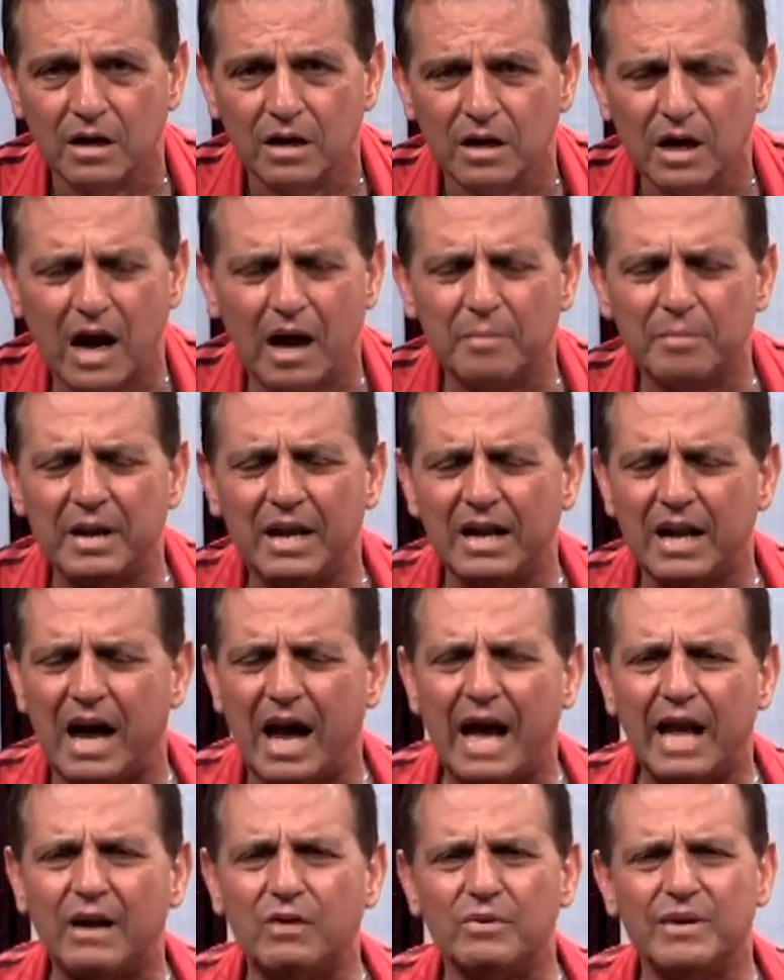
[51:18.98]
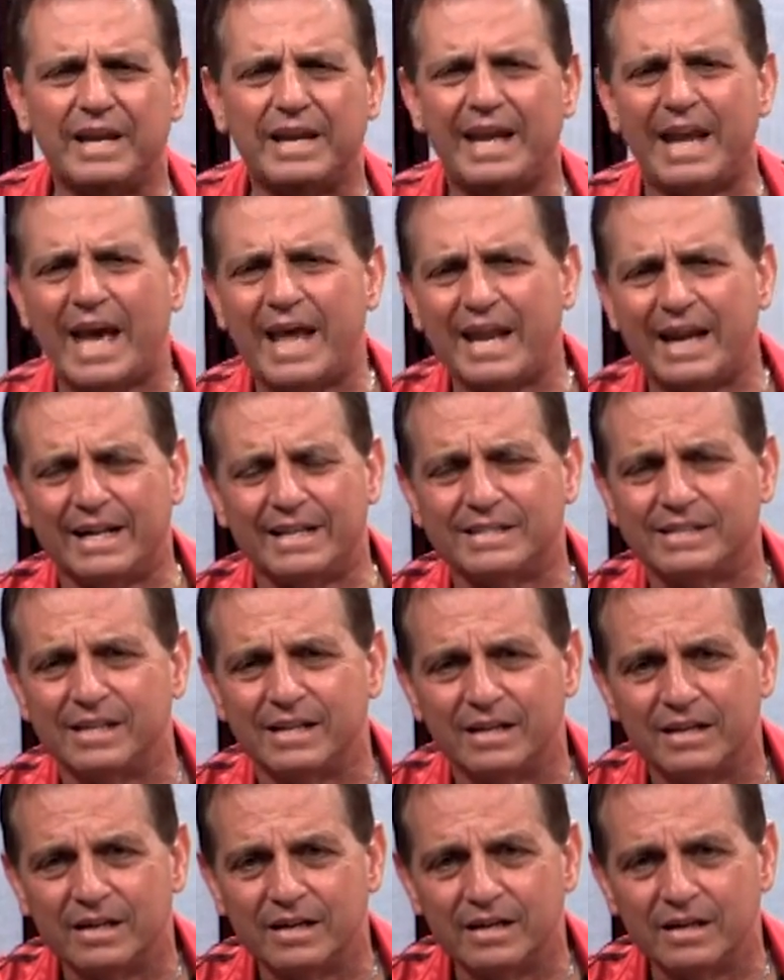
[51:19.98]
I mean, I don't get it.
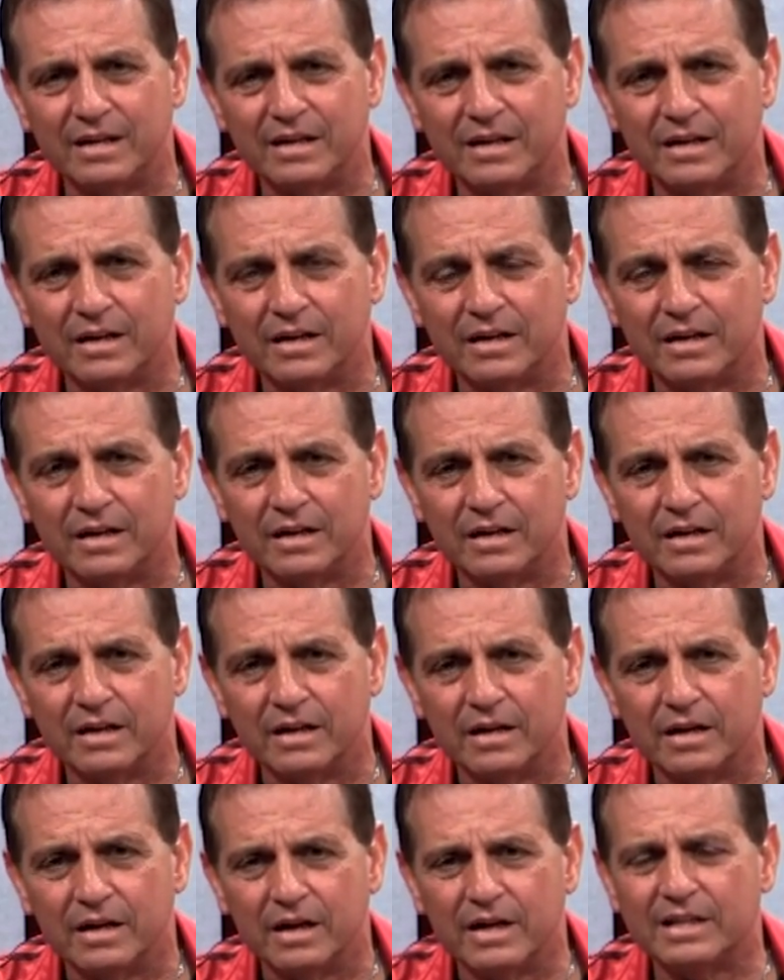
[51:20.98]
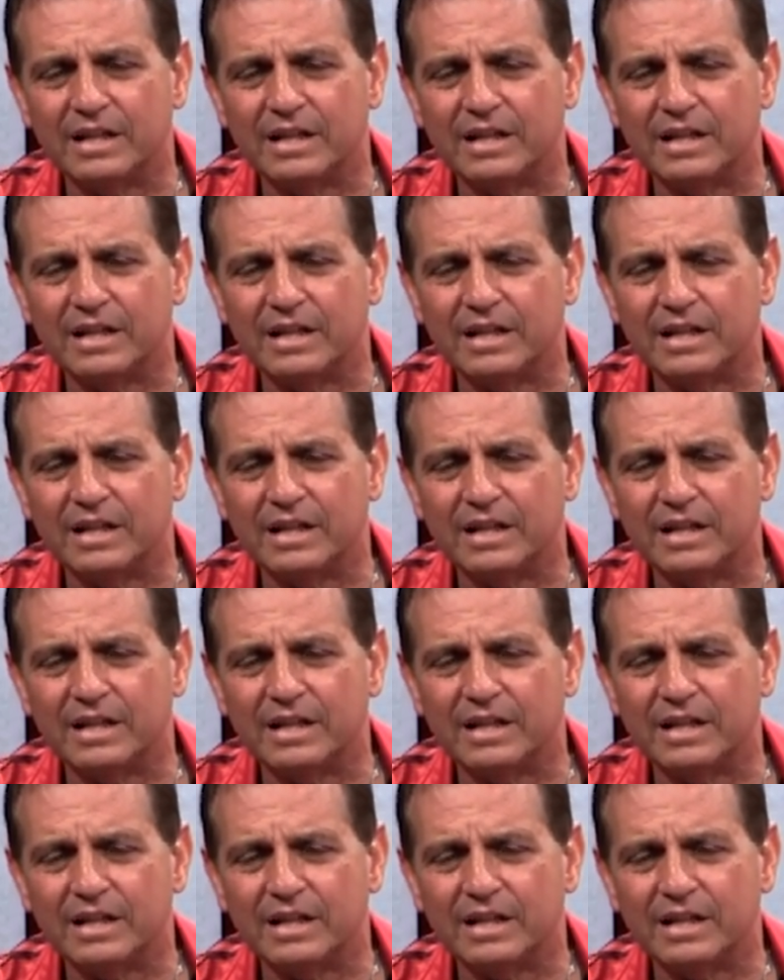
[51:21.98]
It